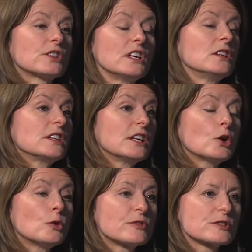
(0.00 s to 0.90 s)
the
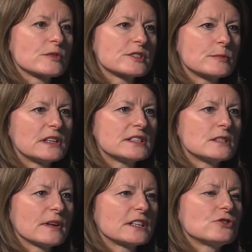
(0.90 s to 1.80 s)
corporate
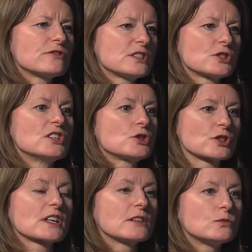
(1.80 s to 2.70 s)
responsibility manager is
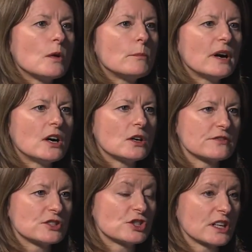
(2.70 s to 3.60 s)
just kind of one part
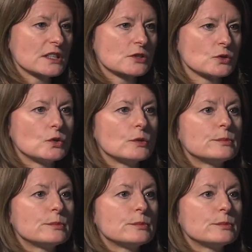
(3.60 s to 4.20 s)
of the jigsaw,